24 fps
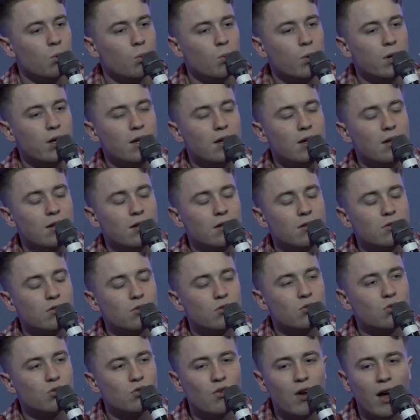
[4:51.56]
We
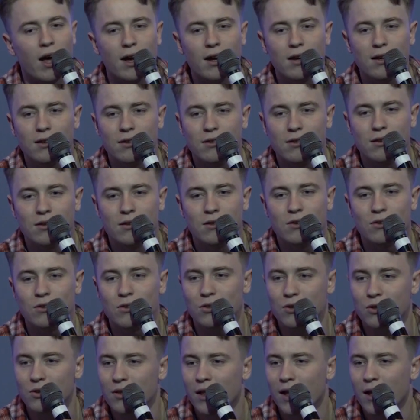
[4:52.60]
tried
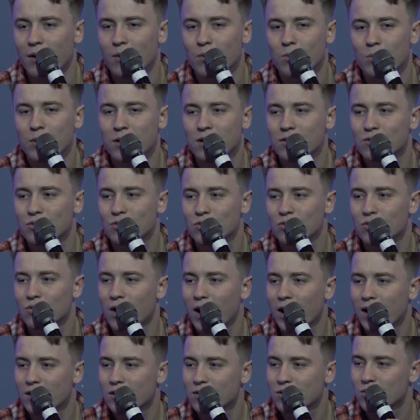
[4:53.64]
to do that. We
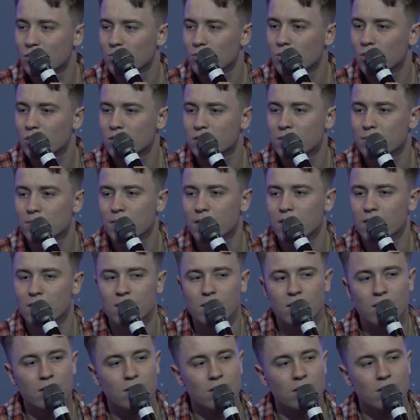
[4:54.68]
tried to stop gossiping.